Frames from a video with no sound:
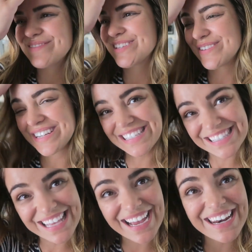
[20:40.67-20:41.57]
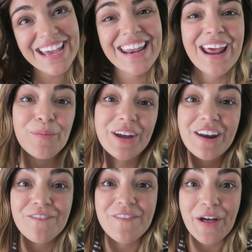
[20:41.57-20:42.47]
I'm so excited, and we're
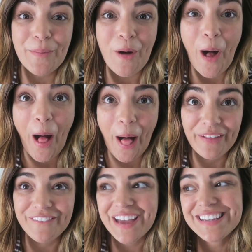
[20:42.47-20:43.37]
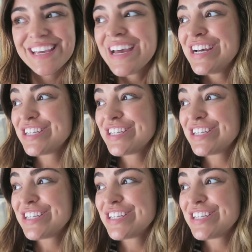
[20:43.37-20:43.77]
gonna film all of it.